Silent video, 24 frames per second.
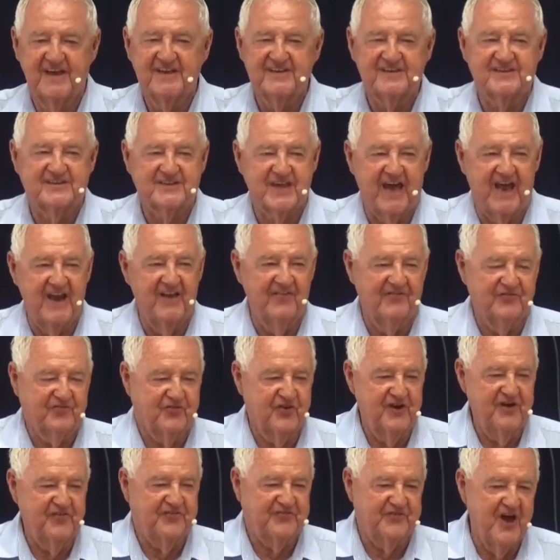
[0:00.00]
Son of
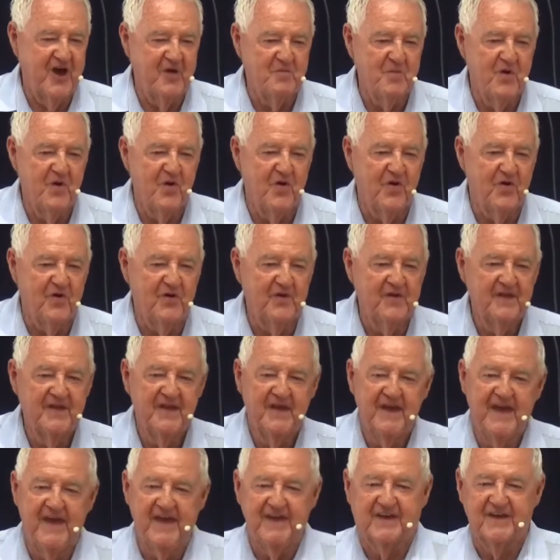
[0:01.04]
Grief No More.
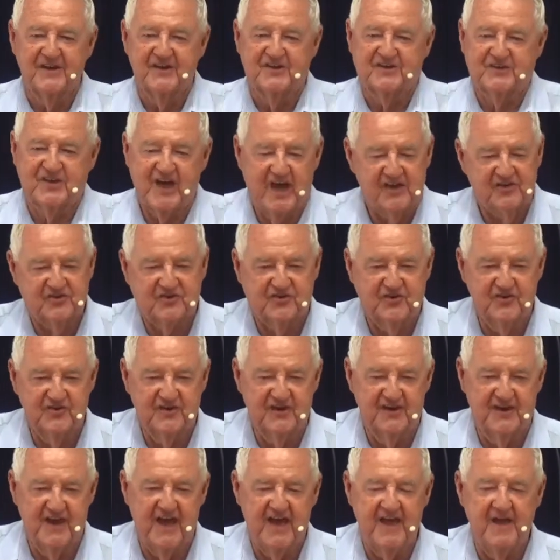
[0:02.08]
He can touch you
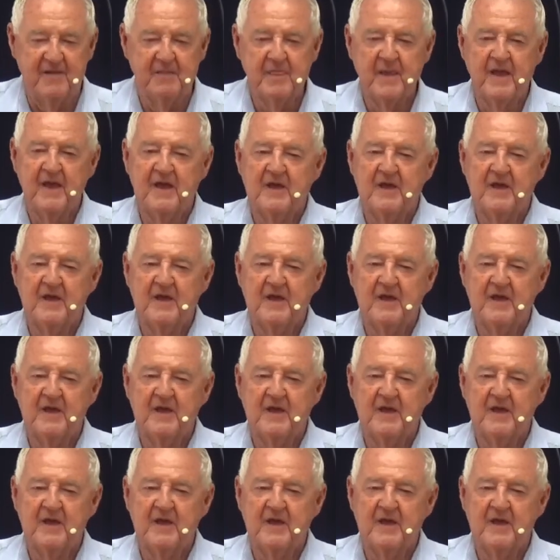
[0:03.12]
today.